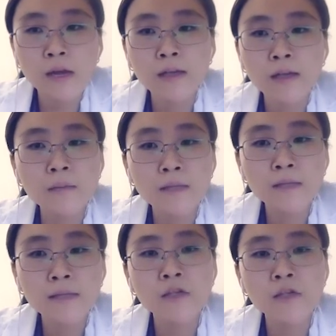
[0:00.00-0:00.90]
It
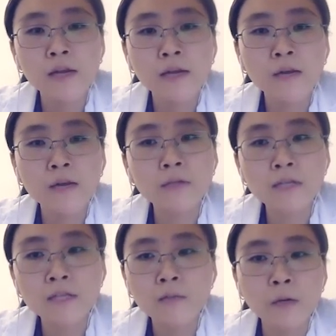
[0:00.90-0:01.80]
limits the shedding or
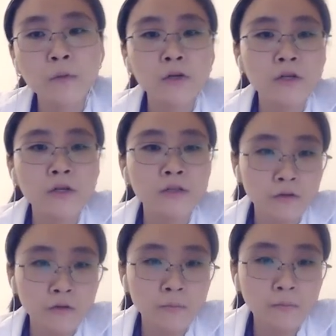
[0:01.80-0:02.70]
release of biomarkers into
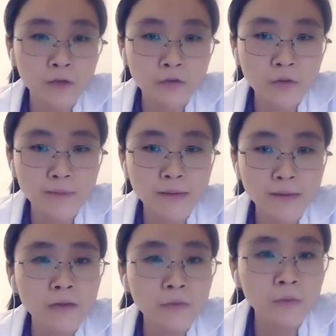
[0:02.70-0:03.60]
the bloodstream
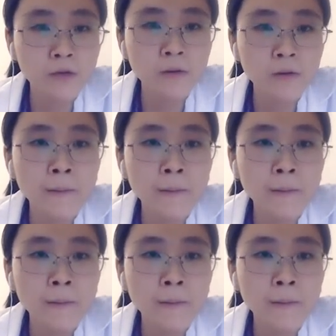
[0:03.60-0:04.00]
as well.